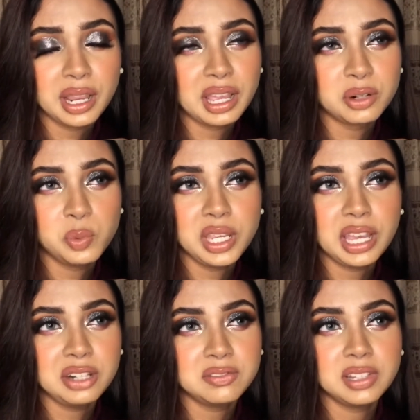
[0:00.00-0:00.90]
and we
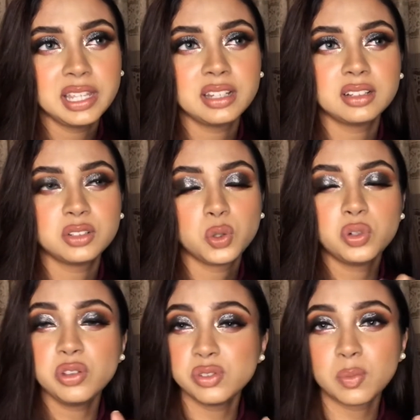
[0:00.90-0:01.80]
kind of like
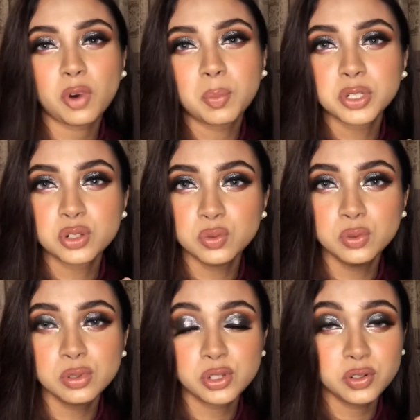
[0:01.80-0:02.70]
don't use the proper
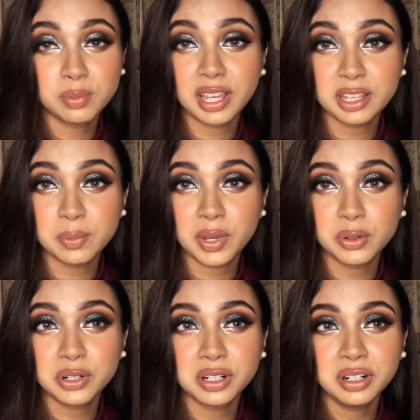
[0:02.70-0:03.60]
tools to apply the
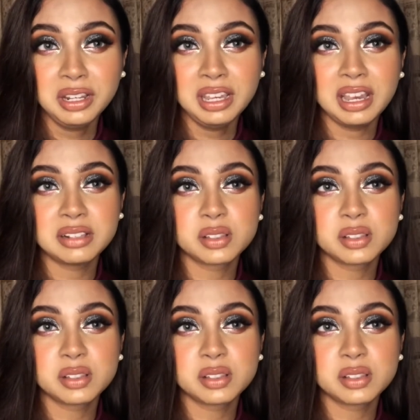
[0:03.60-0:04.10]
powder and just go